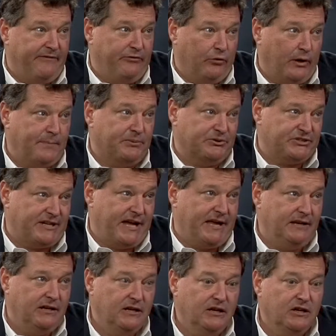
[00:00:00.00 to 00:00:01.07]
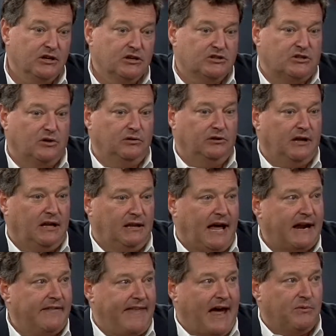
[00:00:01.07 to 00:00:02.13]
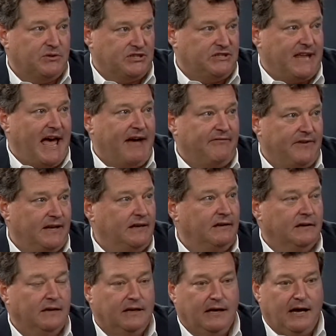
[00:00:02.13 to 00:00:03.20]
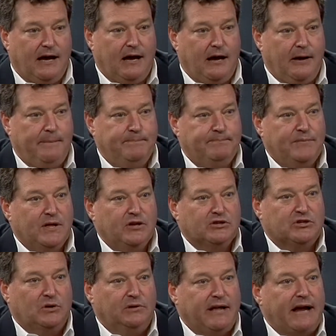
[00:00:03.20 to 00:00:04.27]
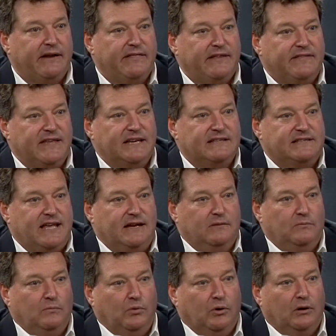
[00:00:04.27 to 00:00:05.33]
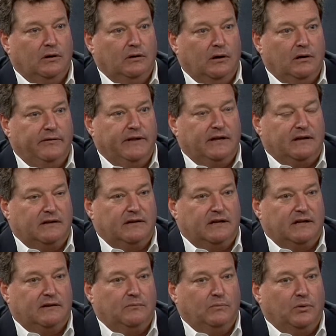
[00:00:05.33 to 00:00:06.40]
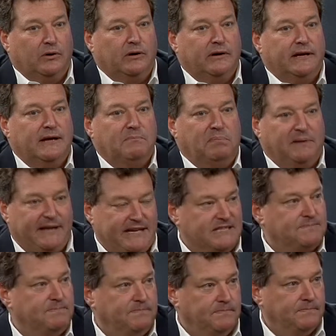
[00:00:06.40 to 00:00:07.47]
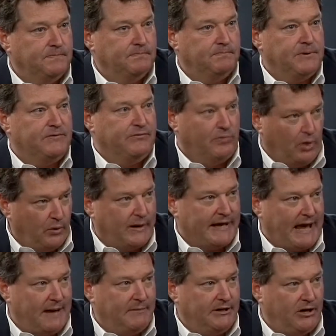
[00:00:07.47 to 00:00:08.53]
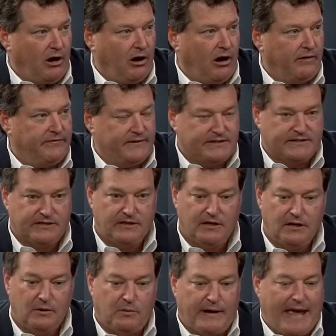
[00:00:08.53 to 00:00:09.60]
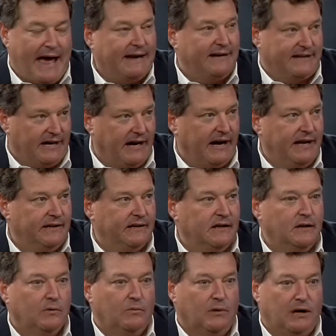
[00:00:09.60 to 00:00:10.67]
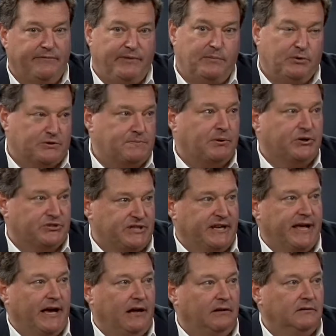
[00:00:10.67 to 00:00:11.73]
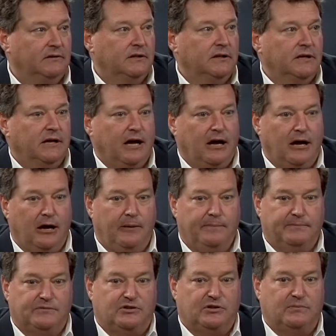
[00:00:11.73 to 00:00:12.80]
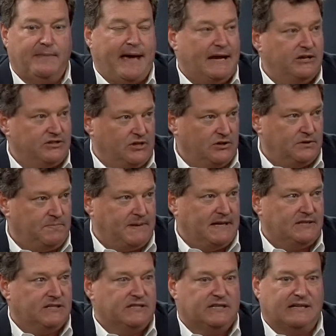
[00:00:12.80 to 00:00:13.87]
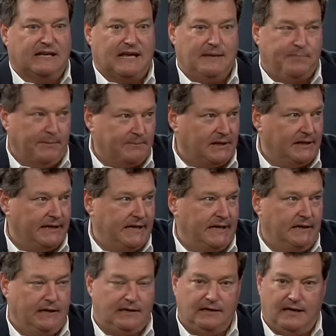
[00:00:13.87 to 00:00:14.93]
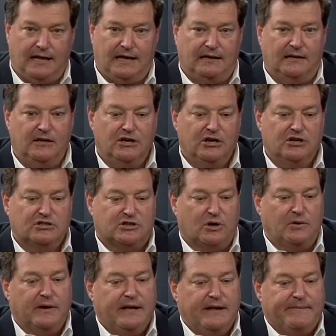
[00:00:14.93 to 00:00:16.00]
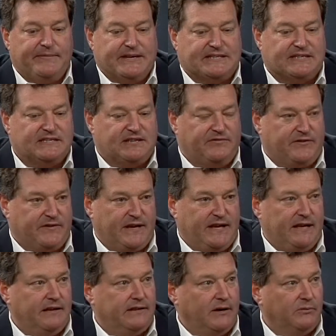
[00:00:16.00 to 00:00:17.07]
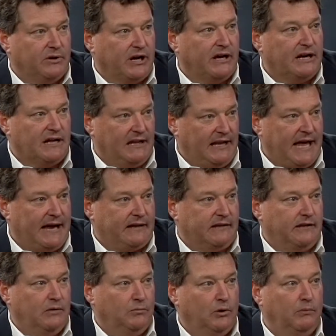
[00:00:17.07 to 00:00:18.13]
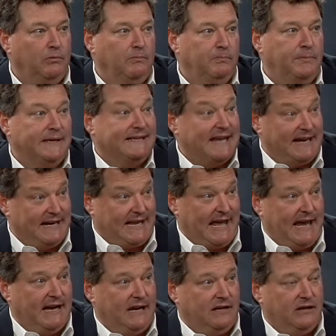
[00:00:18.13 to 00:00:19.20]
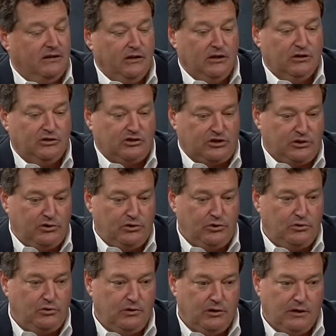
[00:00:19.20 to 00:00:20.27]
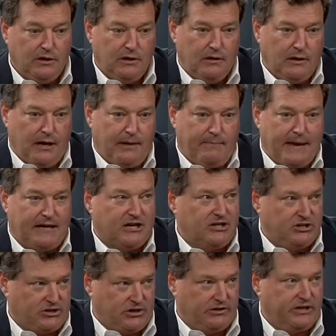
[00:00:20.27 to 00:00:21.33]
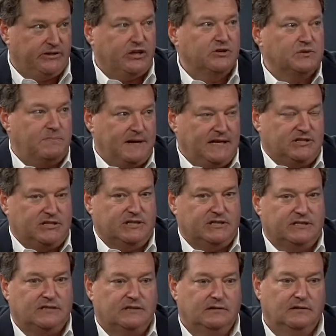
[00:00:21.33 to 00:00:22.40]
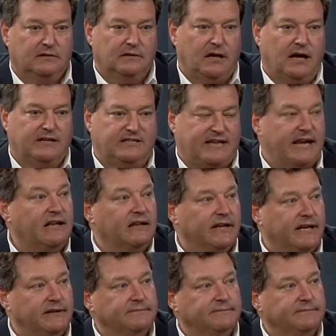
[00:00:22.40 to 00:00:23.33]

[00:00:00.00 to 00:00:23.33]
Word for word: 40%. So a lot of that was staffing. Um, so a lot of the things that were, that, were in place before we came into office, we had to cut. One of them was personnel. Um, to manage those beaches and keep them clean. And, and so this is a fee that we're going to collect that will be dedicated to uh, making sure that those beaches uh, stay clean.